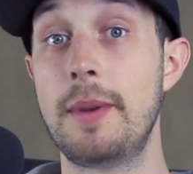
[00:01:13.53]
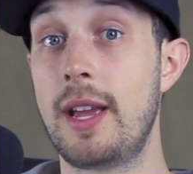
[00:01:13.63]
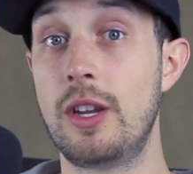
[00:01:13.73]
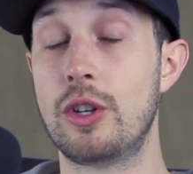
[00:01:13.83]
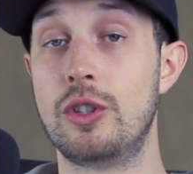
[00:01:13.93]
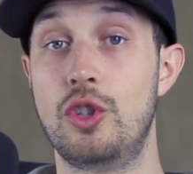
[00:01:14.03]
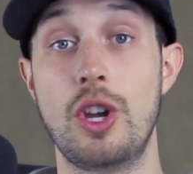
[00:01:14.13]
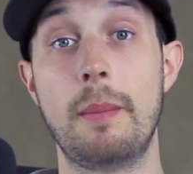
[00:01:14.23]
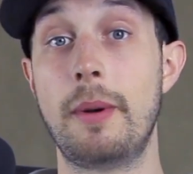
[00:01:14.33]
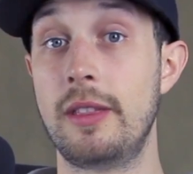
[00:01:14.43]
I'm not here to
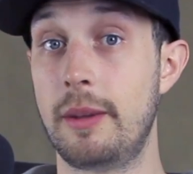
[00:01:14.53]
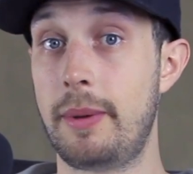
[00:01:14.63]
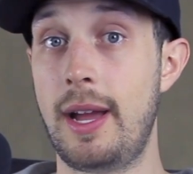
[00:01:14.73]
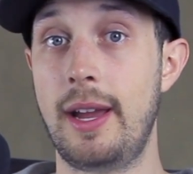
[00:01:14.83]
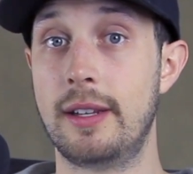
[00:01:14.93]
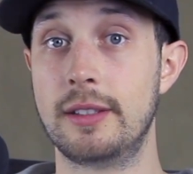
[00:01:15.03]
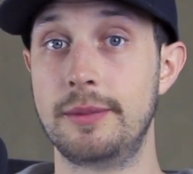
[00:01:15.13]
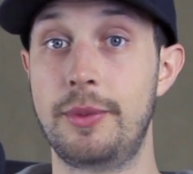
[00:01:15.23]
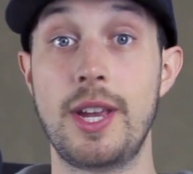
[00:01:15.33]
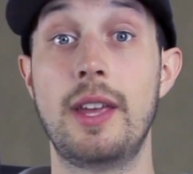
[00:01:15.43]
jump on the pile
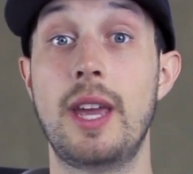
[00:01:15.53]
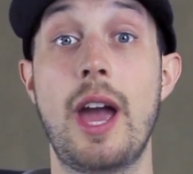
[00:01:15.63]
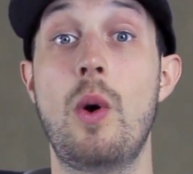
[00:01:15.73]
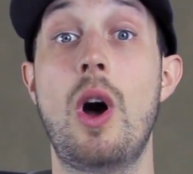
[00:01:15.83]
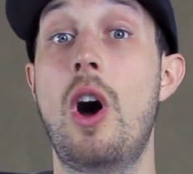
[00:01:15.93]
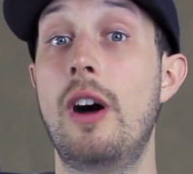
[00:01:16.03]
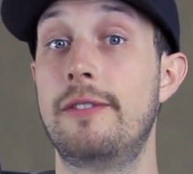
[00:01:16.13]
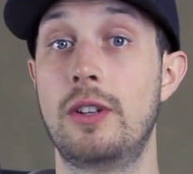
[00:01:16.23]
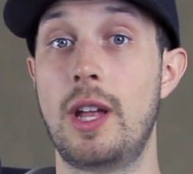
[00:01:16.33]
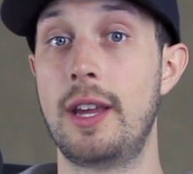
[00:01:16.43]
and tell you how
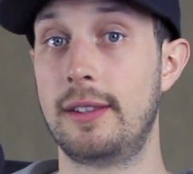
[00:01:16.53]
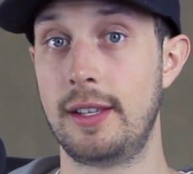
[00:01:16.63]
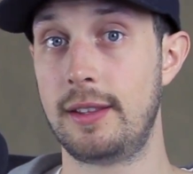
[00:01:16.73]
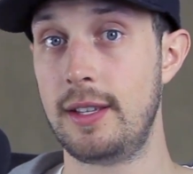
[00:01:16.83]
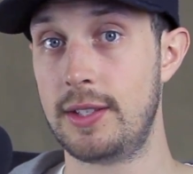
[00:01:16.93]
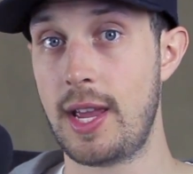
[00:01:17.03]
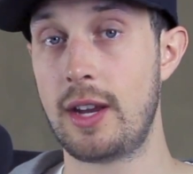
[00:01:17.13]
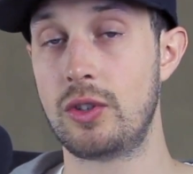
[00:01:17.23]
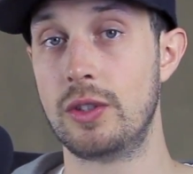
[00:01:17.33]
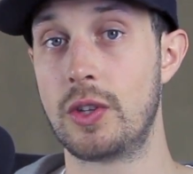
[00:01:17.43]
awful I think these
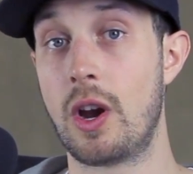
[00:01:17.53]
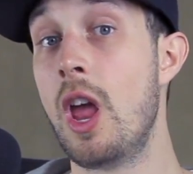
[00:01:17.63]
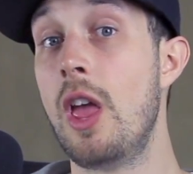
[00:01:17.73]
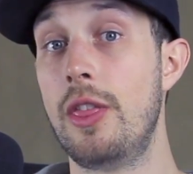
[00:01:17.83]
actions are.